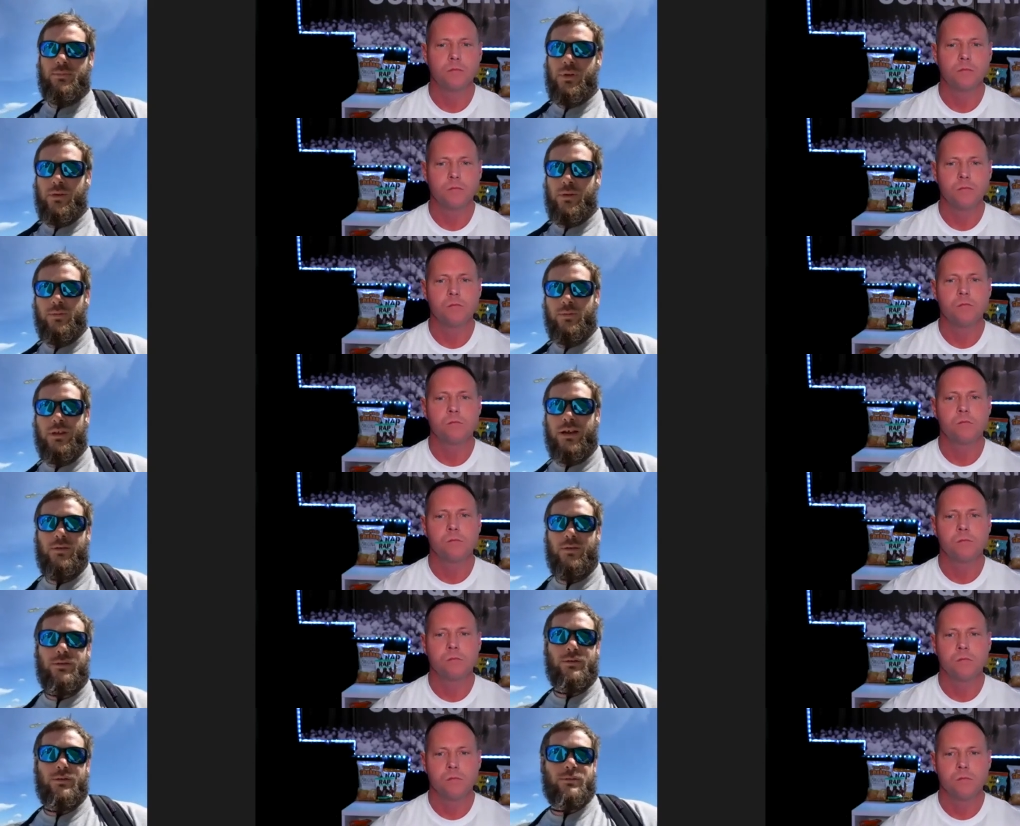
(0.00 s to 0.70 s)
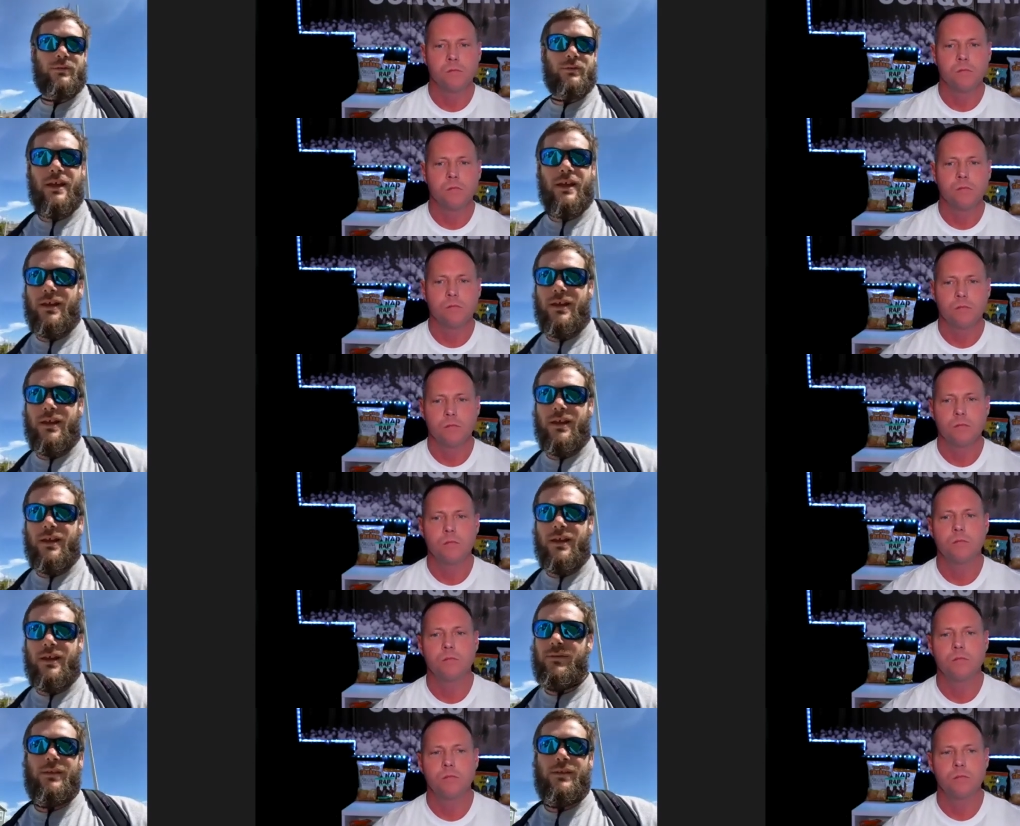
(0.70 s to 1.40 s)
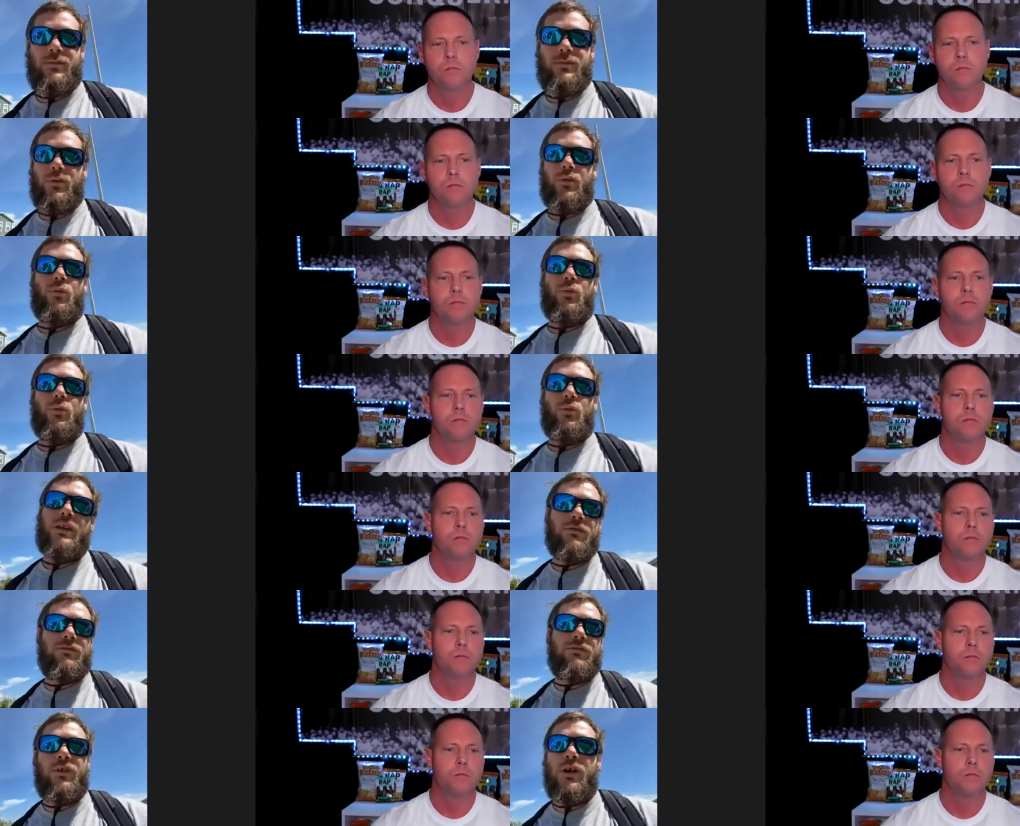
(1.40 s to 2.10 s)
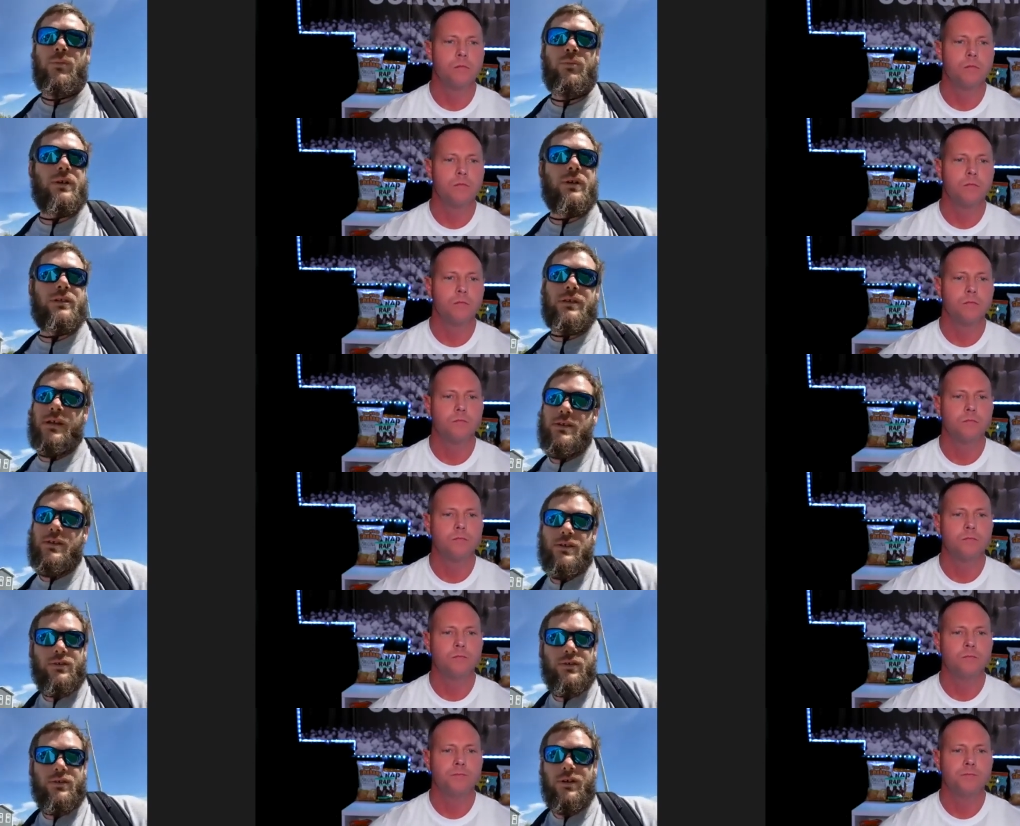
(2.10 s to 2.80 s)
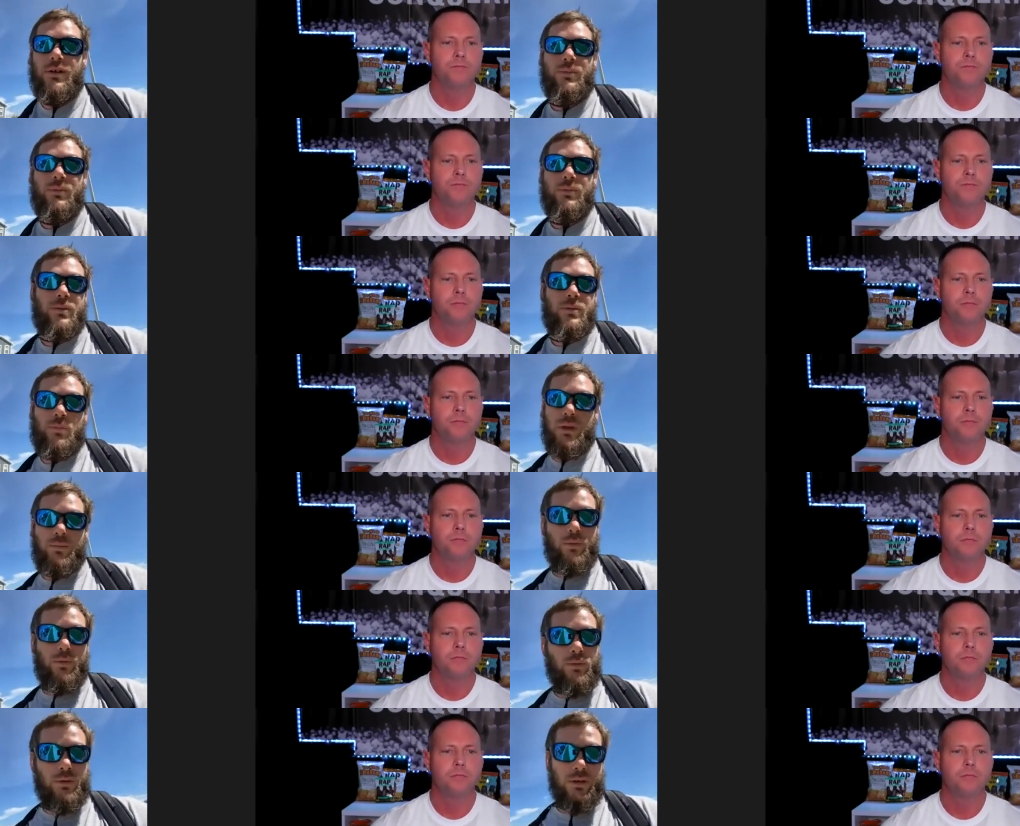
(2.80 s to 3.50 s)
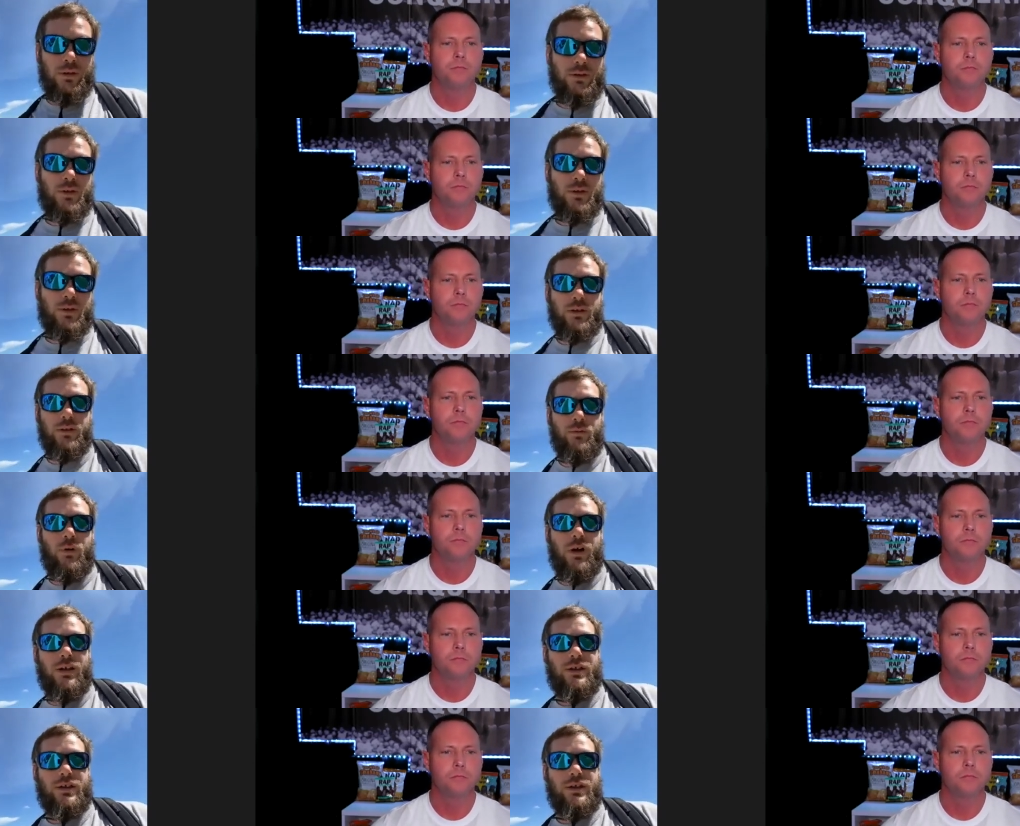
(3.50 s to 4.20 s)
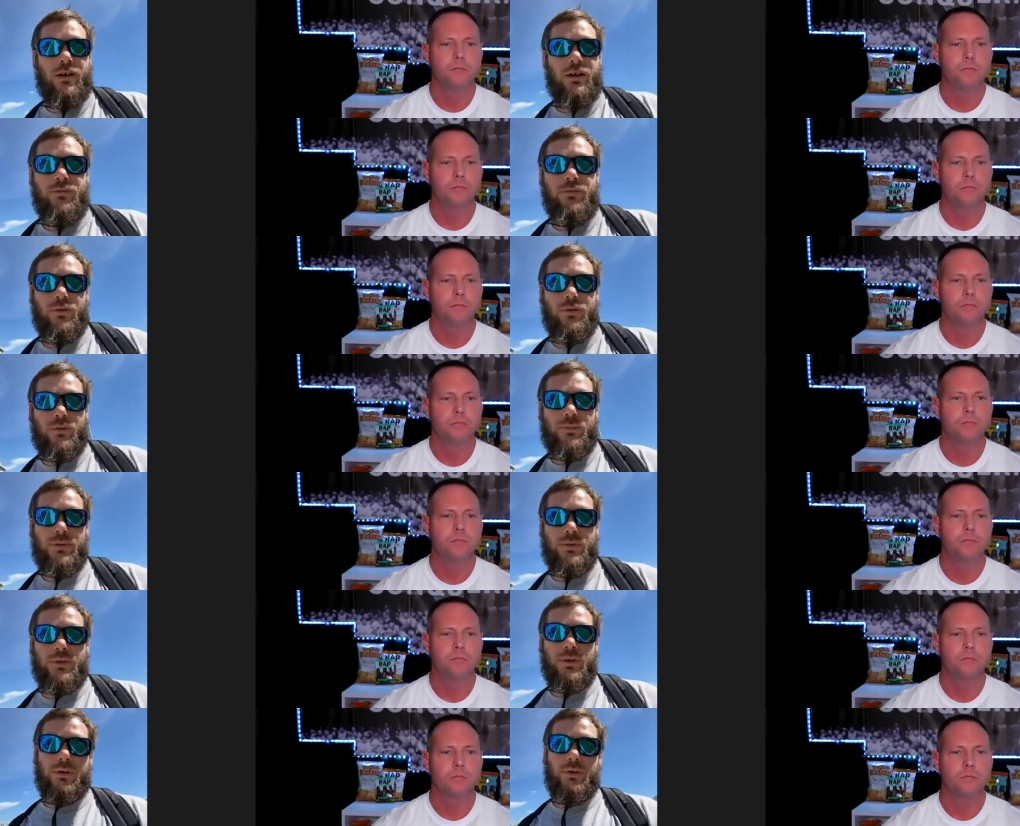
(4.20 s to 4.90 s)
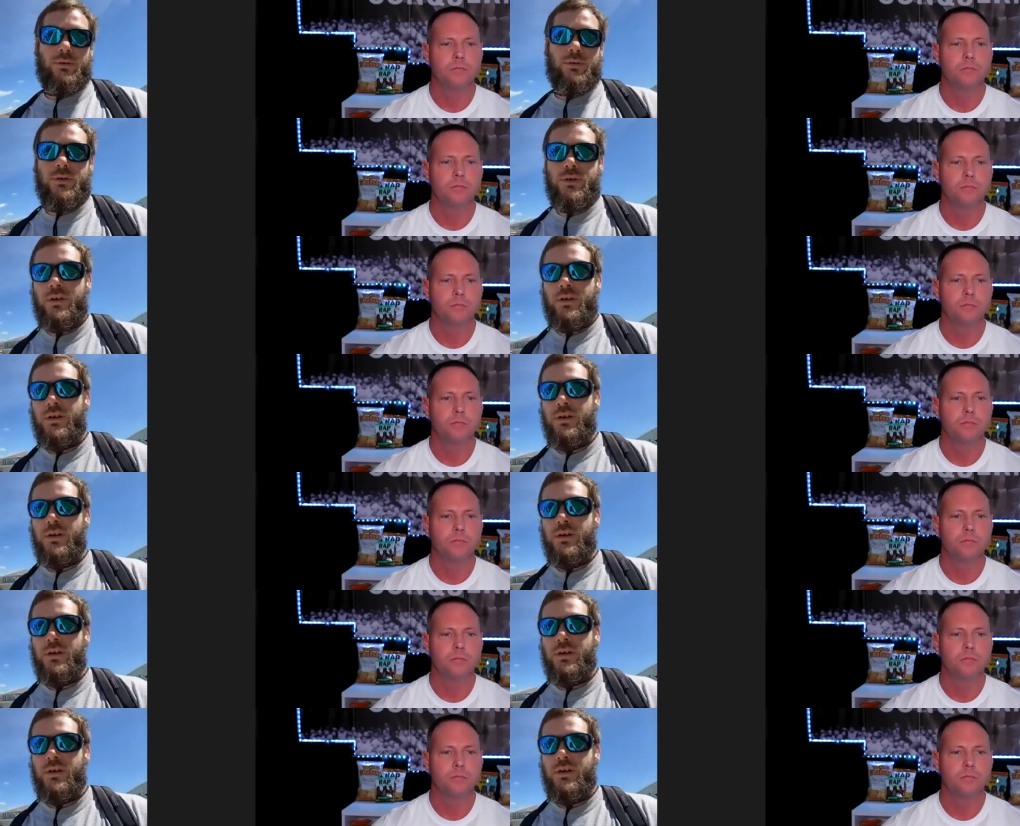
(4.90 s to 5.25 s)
Speaker 1: people that were that that were weak as fuck, but they stood up, and then people really started to watch out for them. So,